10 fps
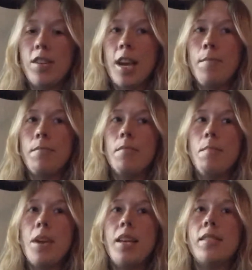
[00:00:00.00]
that
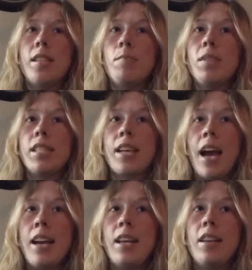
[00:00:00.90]
may seem
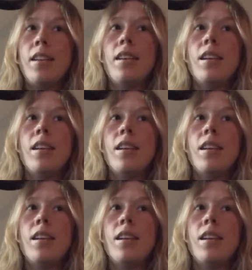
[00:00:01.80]
misguided,